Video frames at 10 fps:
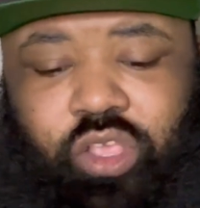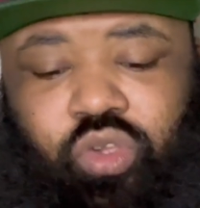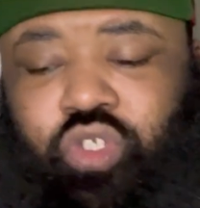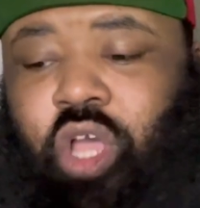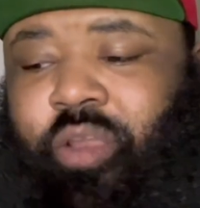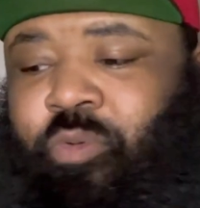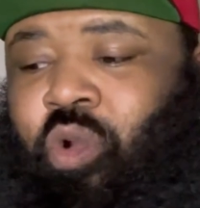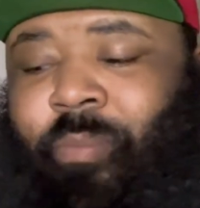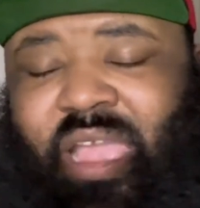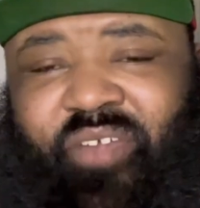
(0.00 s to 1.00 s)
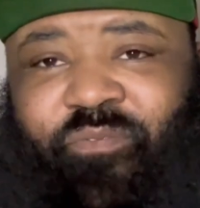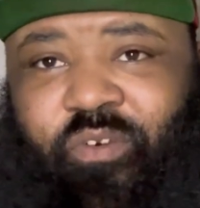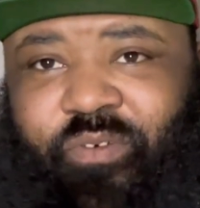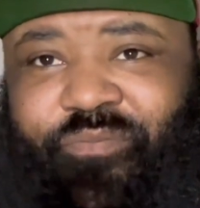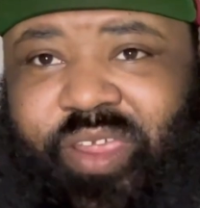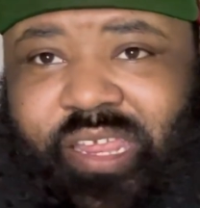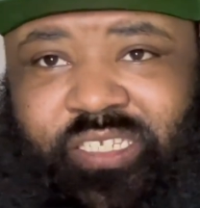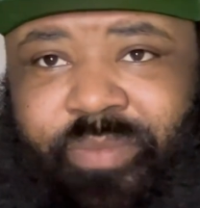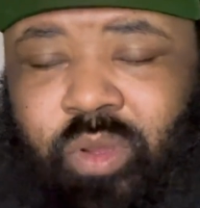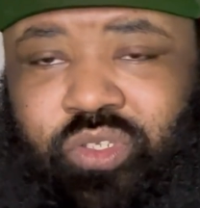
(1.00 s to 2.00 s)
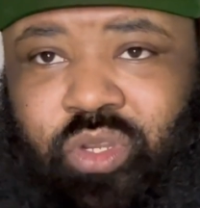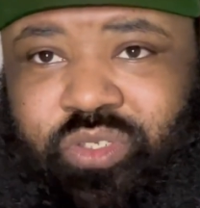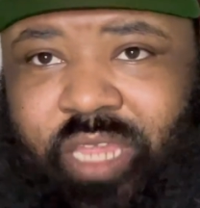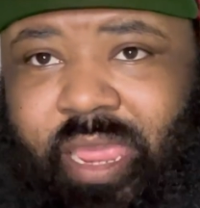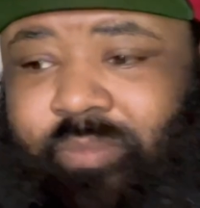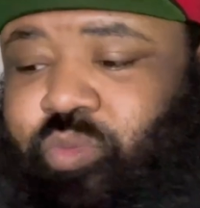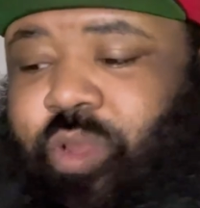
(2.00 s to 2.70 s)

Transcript: You saw them going back and forth with Phoenix in most of those games.